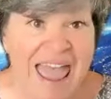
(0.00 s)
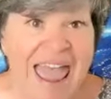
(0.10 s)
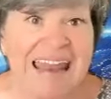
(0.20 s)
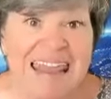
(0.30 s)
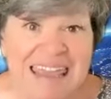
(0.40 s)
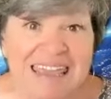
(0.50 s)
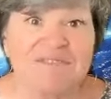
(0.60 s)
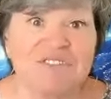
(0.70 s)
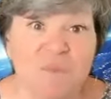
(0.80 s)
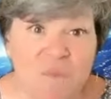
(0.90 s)
And he
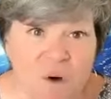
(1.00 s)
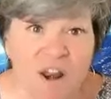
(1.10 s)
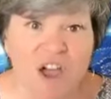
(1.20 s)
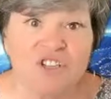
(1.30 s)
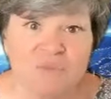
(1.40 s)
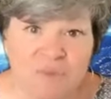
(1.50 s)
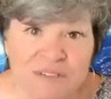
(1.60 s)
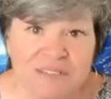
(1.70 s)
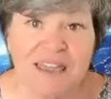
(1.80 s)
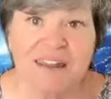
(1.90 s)
gives them
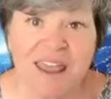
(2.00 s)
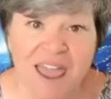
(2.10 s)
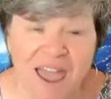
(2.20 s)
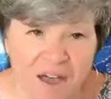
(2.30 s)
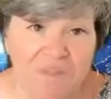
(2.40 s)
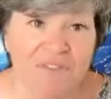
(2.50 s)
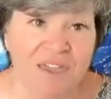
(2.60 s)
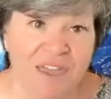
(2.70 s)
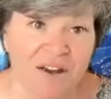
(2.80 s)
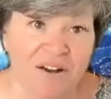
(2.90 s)
100%
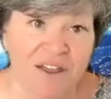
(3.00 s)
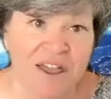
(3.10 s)
healthcare.